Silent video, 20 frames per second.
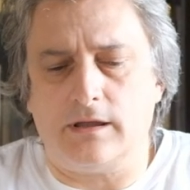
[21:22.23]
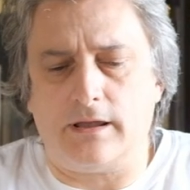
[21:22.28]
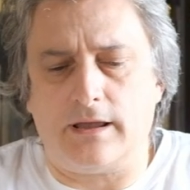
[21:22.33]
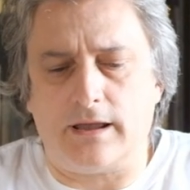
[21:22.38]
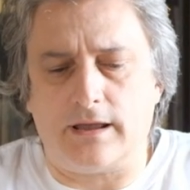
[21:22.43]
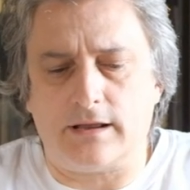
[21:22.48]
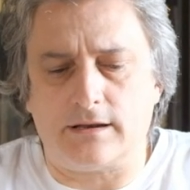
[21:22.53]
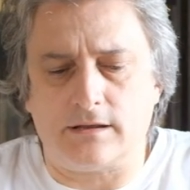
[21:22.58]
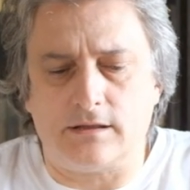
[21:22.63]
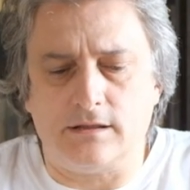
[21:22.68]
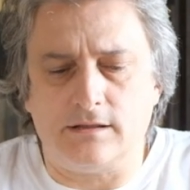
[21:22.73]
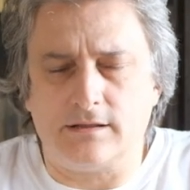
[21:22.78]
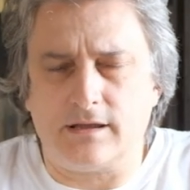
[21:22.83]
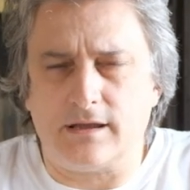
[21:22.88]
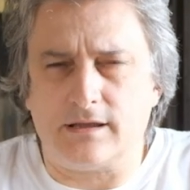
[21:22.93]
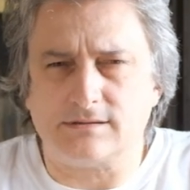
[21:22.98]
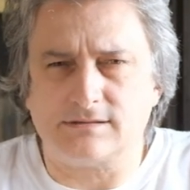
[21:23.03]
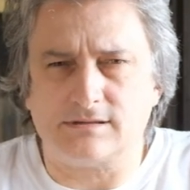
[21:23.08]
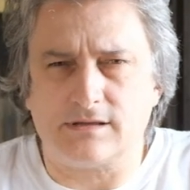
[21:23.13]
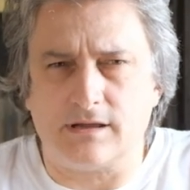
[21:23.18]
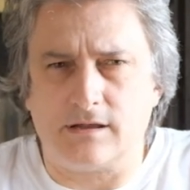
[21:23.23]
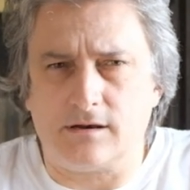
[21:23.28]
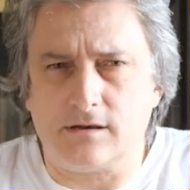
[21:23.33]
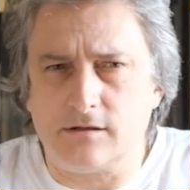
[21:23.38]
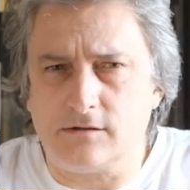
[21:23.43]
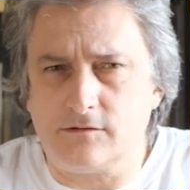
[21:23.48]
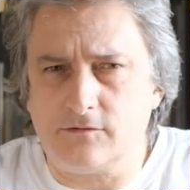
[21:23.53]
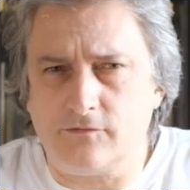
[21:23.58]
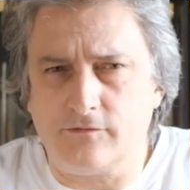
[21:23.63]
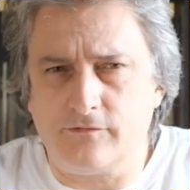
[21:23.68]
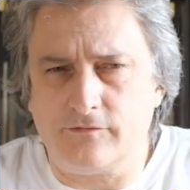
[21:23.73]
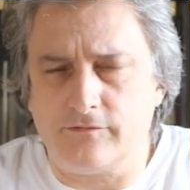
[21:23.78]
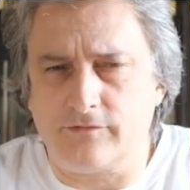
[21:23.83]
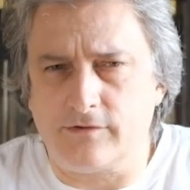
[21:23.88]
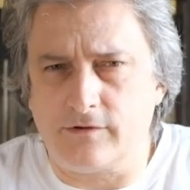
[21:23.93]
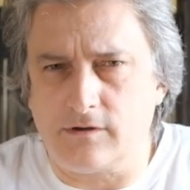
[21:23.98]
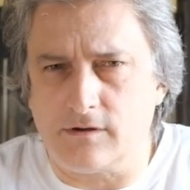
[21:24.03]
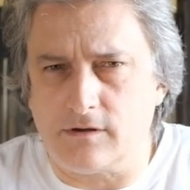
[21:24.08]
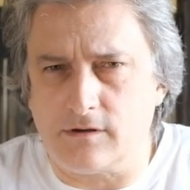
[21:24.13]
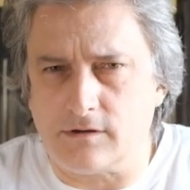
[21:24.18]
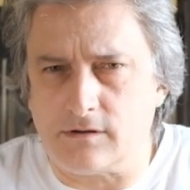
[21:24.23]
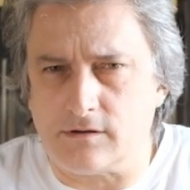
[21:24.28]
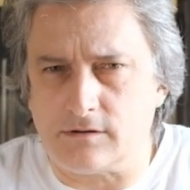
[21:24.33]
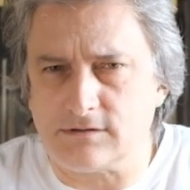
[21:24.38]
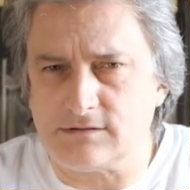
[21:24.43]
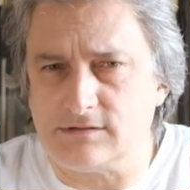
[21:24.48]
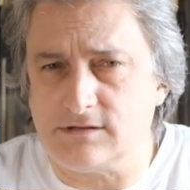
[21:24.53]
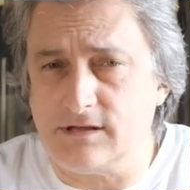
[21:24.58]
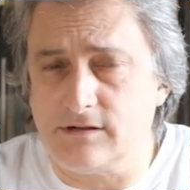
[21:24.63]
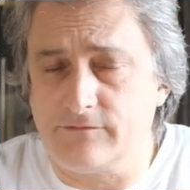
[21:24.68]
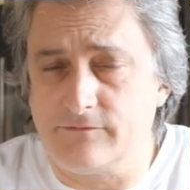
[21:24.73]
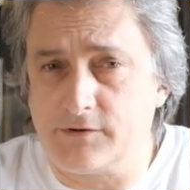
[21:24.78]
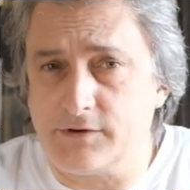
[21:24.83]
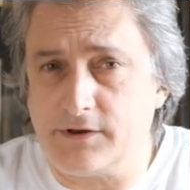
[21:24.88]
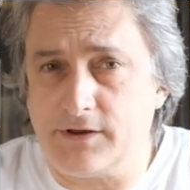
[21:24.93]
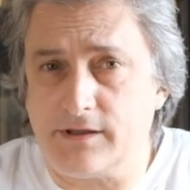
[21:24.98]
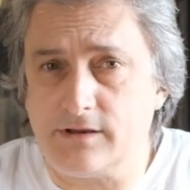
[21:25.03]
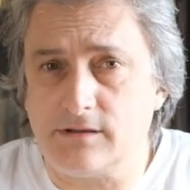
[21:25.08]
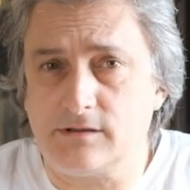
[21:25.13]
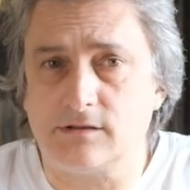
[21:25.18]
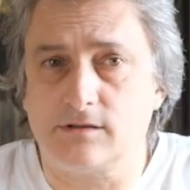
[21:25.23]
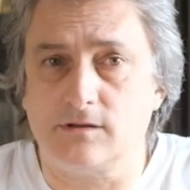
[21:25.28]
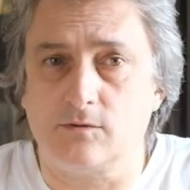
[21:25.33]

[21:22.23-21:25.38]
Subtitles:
and it has a lot of silver in it.